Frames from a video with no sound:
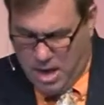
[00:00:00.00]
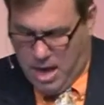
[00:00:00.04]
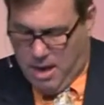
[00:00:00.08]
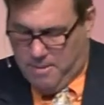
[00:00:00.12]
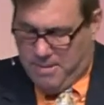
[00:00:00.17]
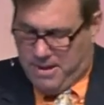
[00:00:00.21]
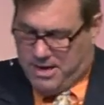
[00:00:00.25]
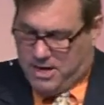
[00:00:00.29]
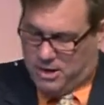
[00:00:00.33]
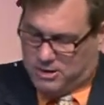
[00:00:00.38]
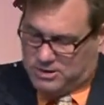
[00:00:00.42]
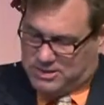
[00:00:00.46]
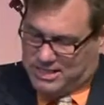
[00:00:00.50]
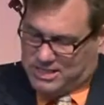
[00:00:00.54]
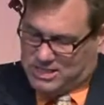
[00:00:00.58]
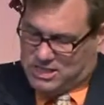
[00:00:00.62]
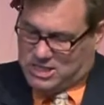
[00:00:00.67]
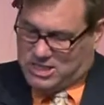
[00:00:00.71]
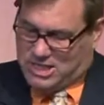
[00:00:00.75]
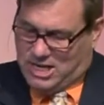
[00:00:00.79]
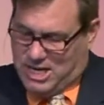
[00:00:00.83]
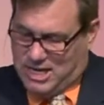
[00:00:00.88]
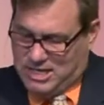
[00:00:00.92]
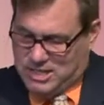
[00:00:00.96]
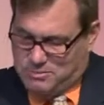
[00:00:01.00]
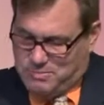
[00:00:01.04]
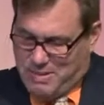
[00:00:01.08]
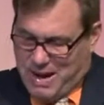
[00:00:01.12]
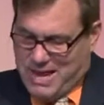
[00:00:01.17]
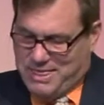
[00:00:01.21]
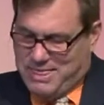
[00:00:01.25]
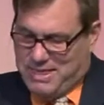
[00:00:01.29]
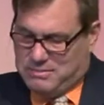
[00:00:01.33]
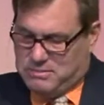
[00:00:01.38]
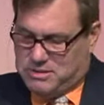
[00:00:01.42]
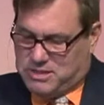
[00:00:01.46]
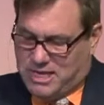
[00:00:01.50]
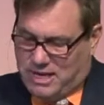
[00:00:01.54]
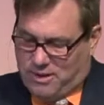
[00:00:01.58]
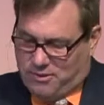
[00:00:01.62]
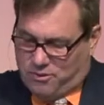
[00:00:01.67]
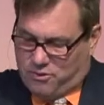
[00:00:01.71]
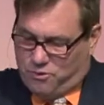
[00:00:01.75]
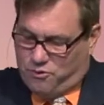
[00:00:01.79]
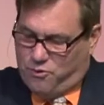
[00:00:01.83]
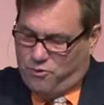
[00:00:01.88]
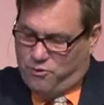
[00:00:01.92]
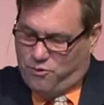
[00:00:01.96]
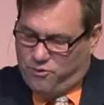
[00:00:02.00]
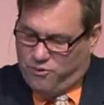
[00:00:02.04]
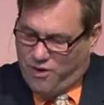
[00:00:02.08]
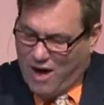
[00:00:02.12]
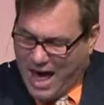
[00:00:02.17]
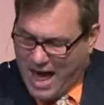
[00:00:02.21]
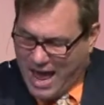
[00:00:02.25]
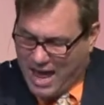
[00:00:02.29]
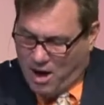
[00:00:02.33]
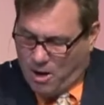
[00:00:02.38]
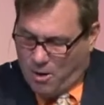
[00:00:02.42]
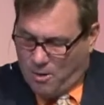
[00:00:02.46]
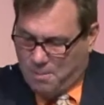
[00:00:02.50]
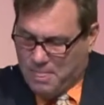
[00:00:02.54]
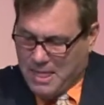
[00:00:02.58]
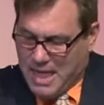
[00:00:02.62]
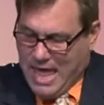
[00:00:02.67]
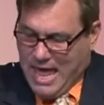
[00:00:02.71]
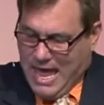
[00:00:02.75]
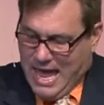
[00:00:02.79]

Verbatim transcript: because his sons made themselves vile,